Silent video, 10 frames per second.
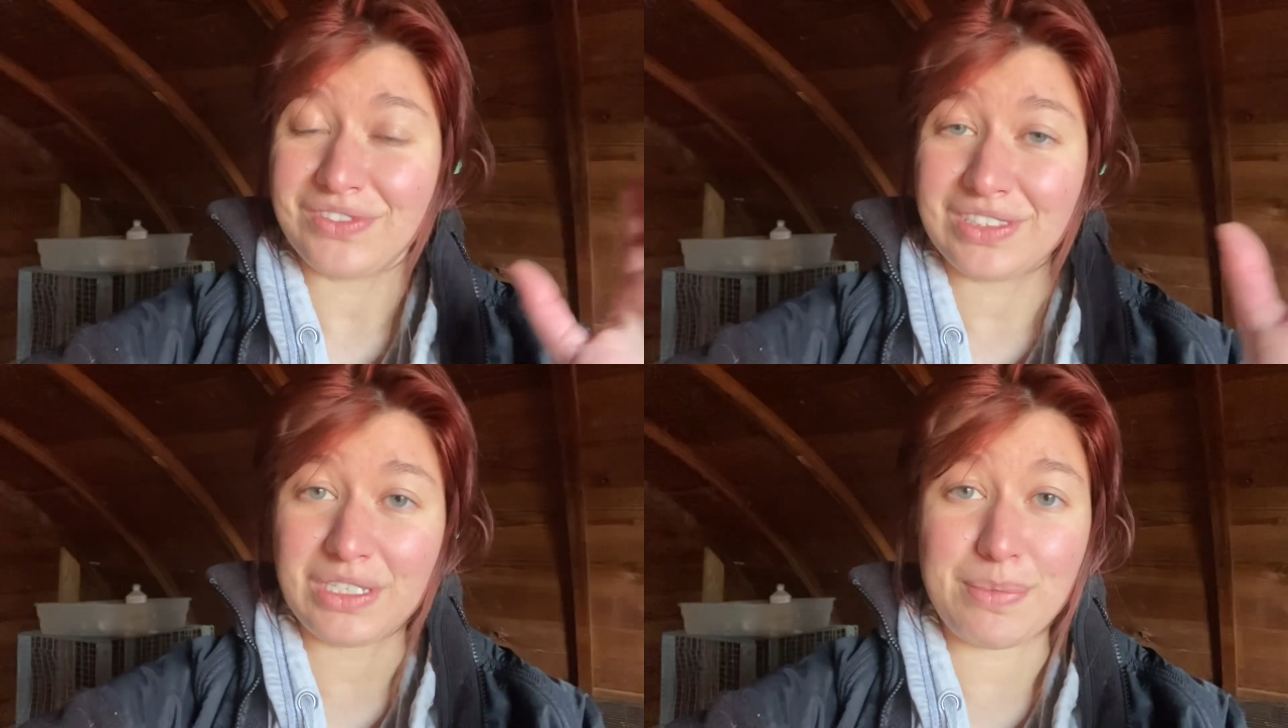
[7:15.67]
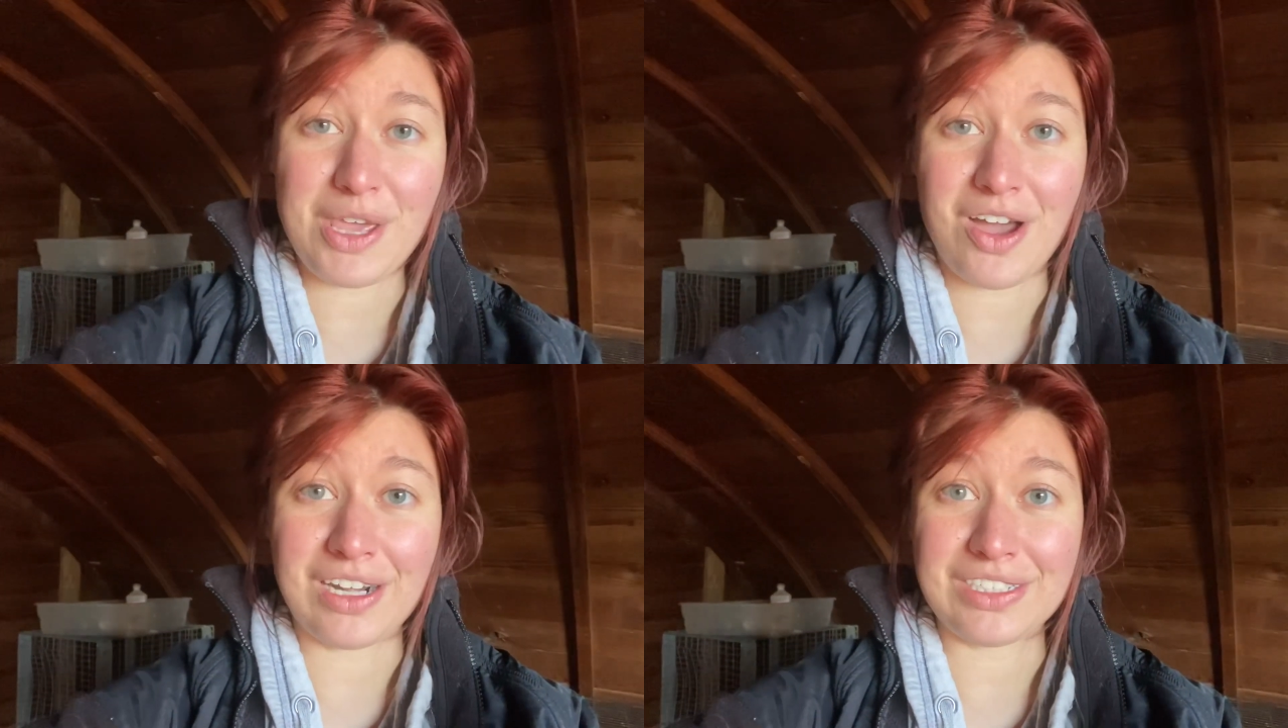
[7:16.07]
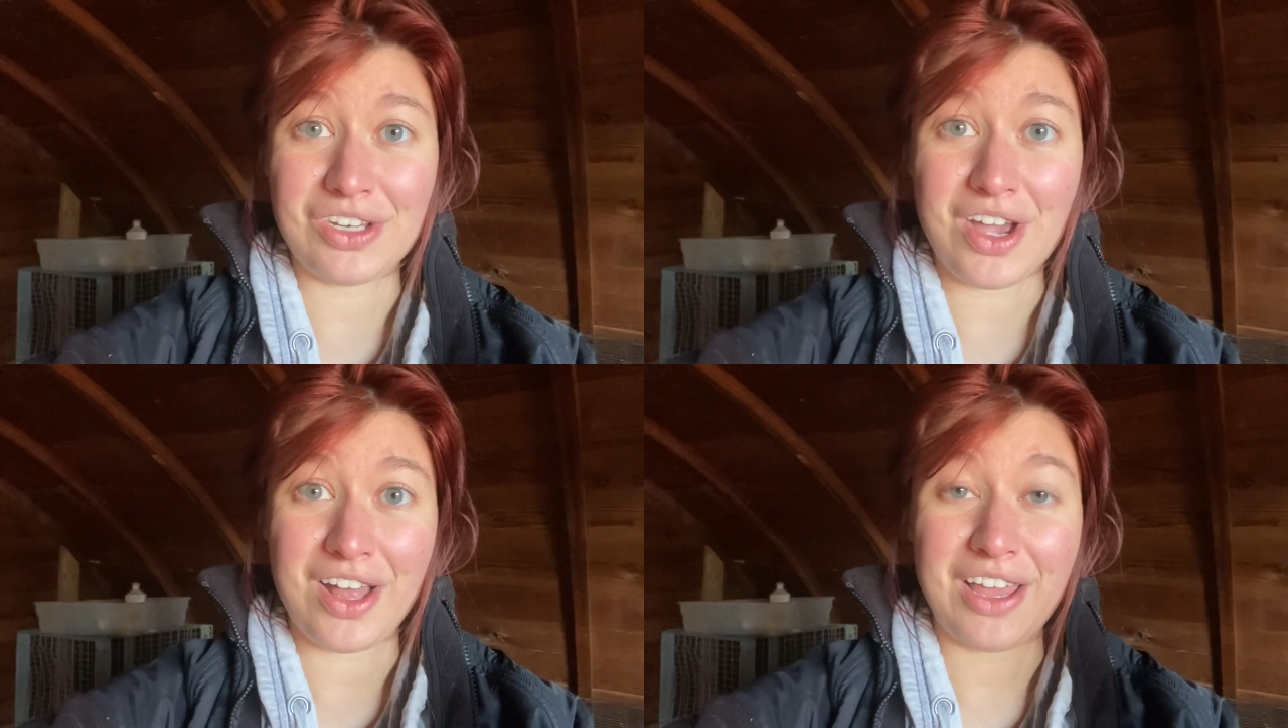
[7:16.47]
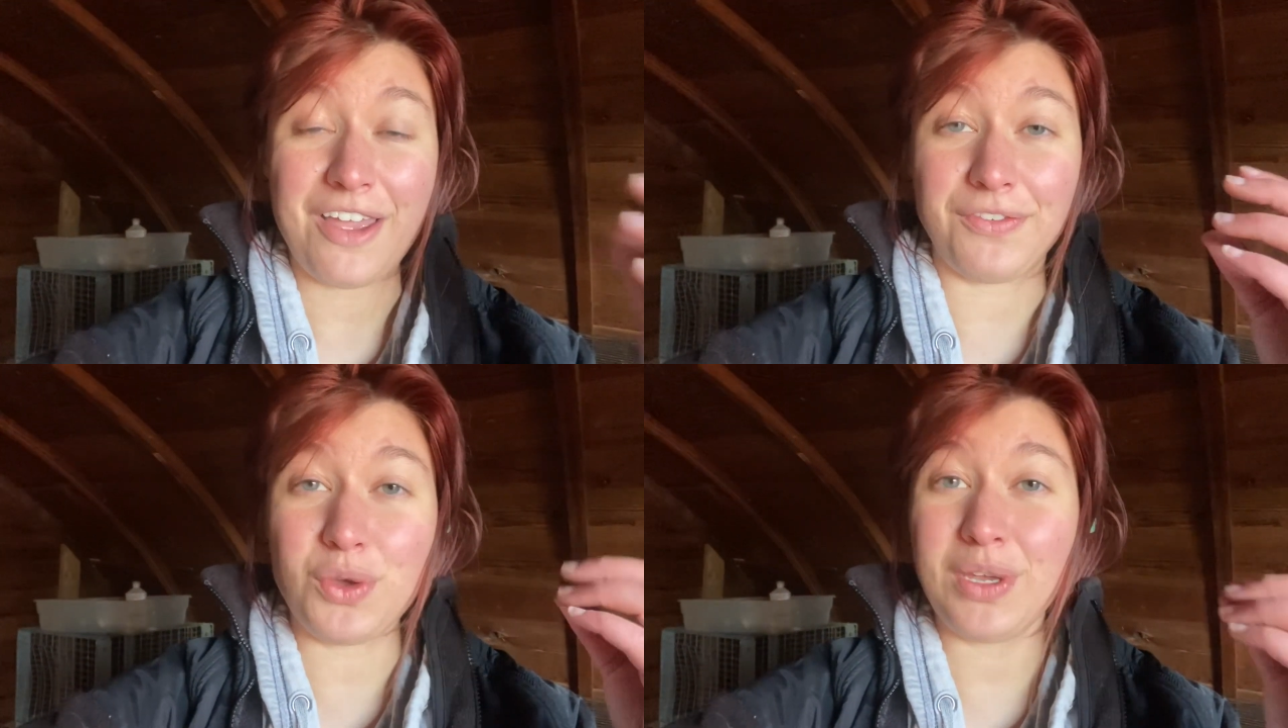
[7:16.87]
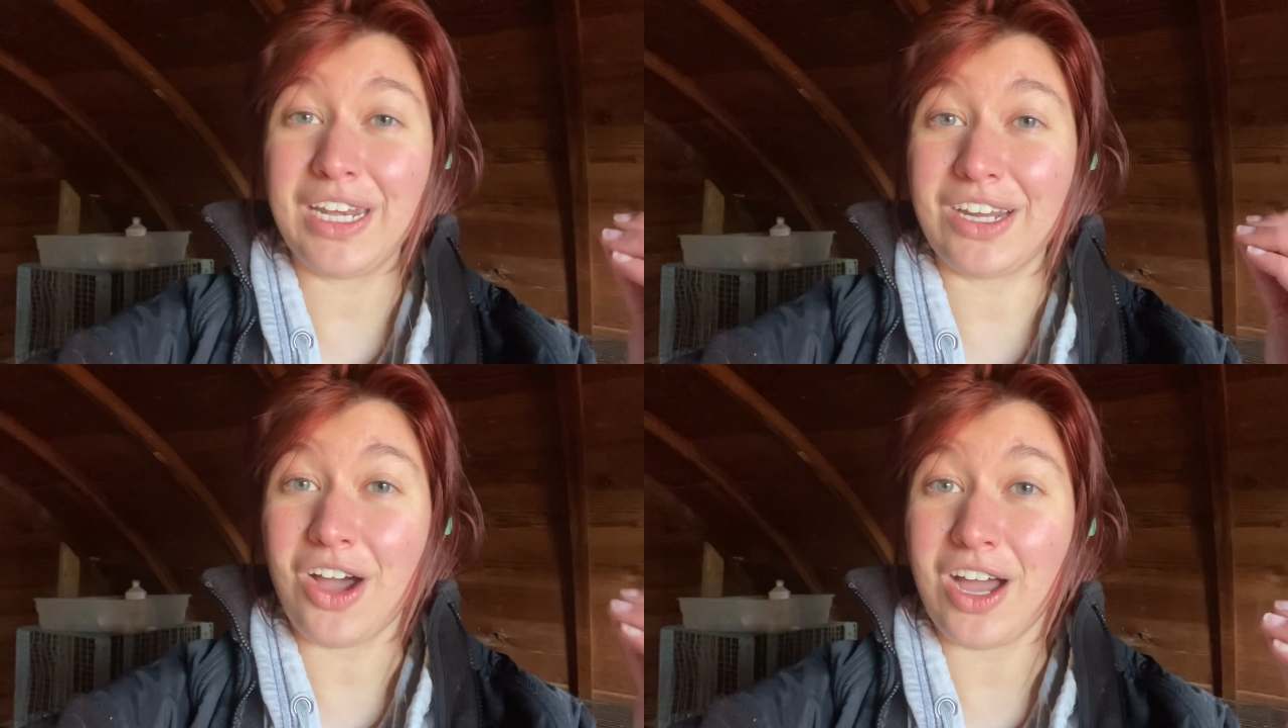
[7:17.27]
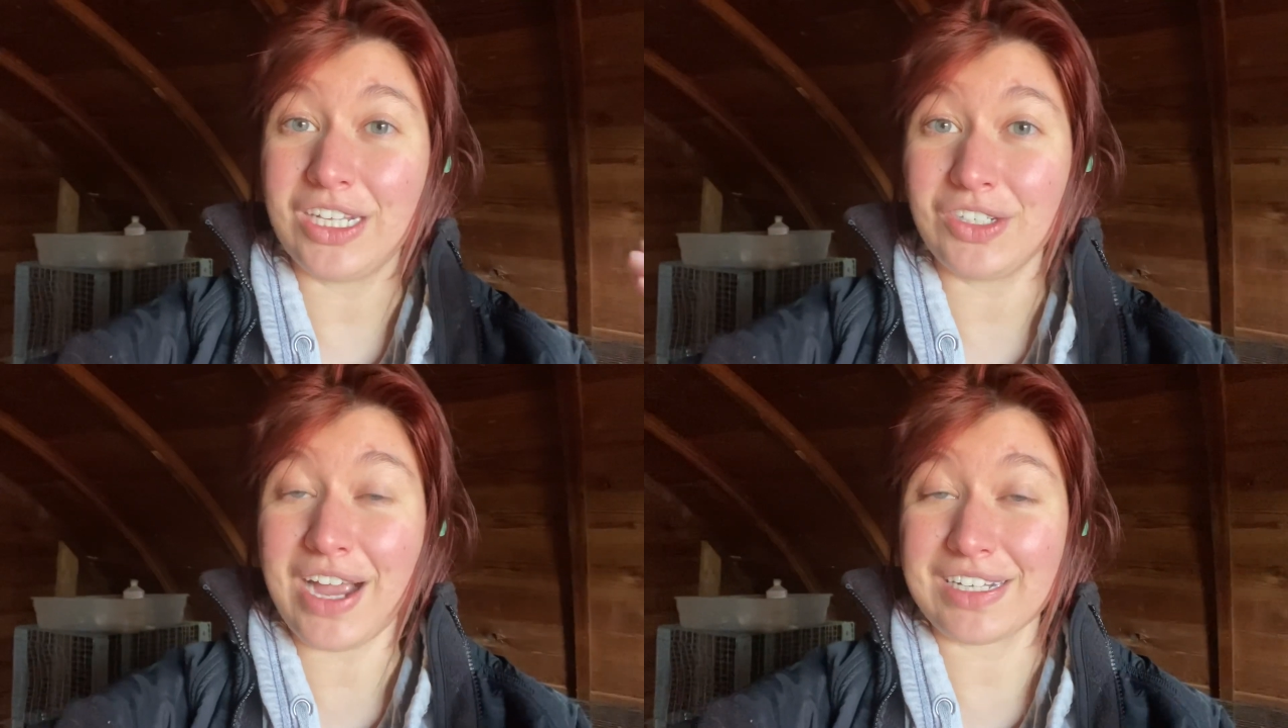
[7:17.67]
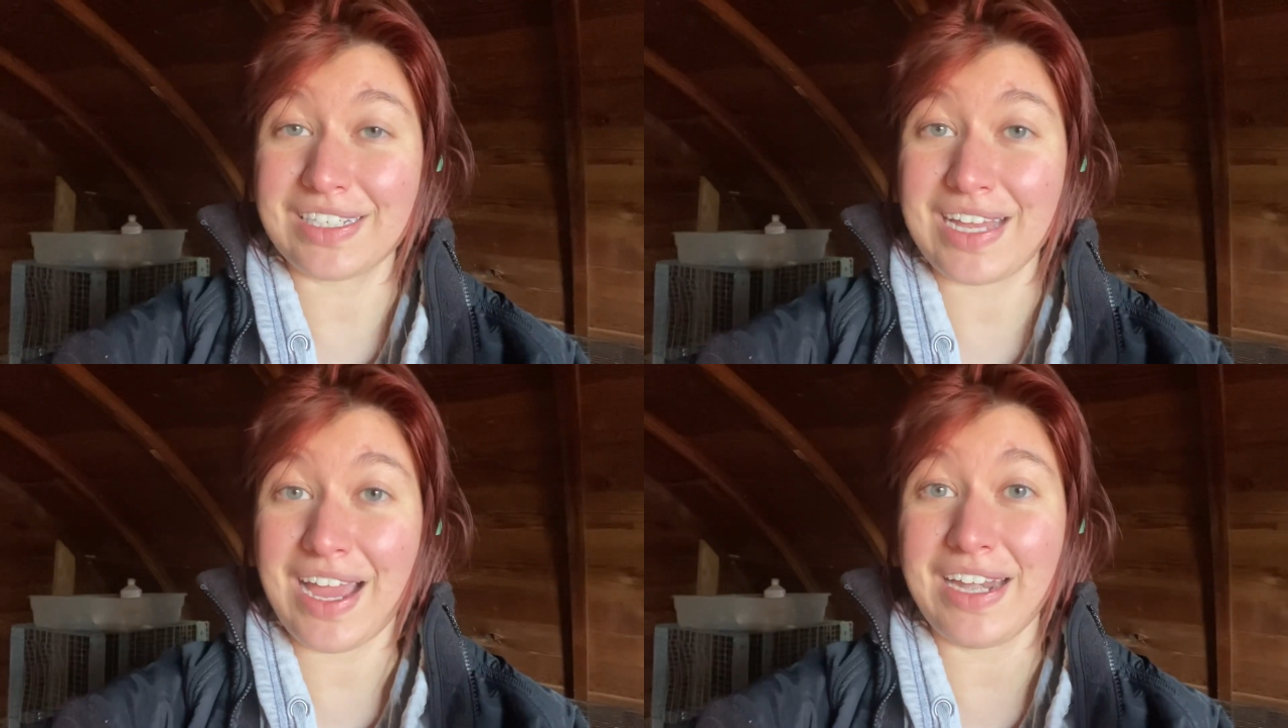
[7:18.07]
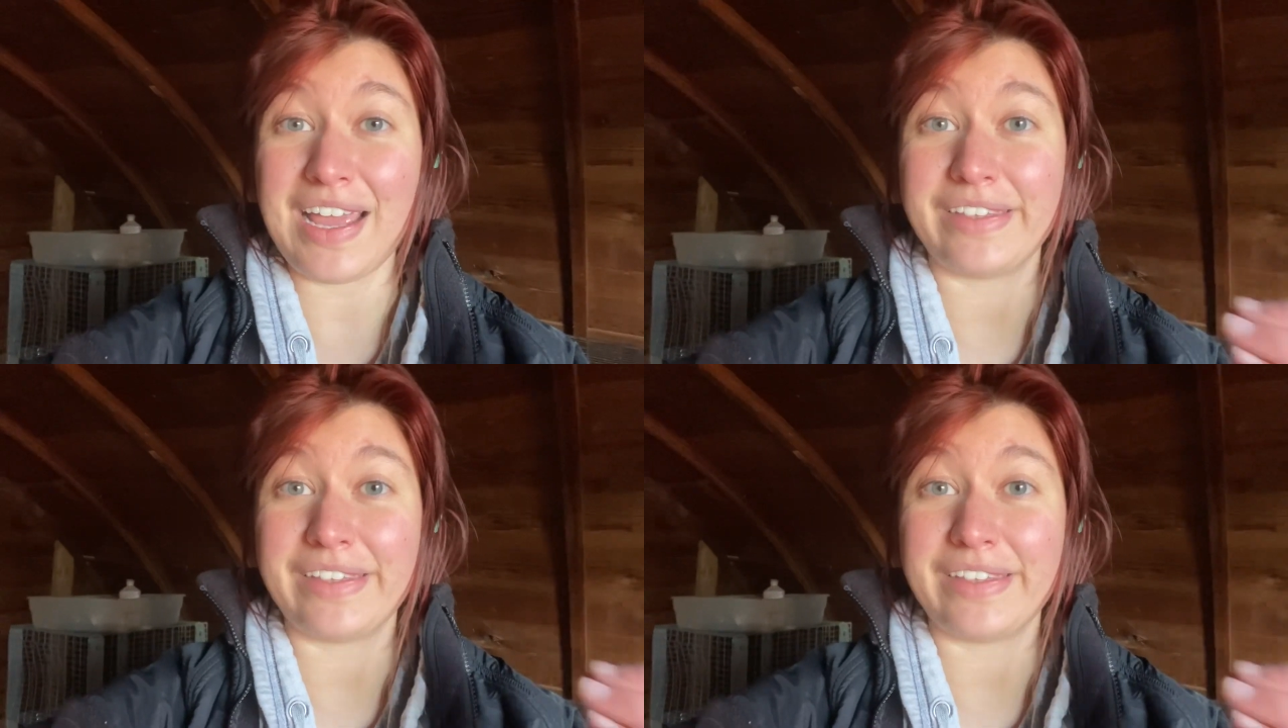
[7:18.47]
to be honest, y'all, if you can get a contract signed,